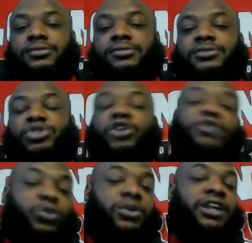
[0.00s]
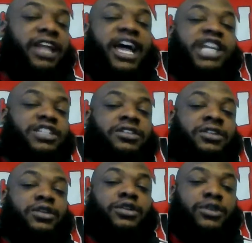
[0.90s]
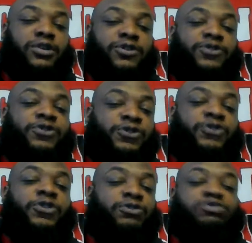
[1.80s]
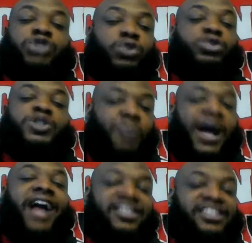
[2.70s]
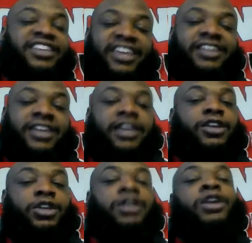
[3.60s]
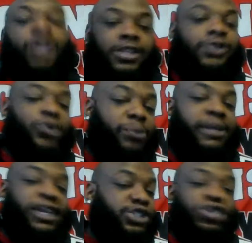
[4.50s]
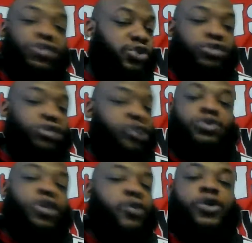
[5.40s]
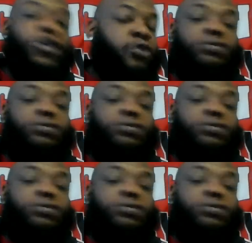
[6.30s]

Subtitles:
So if you in the last 2 spots to get there, you make sure you don't go home.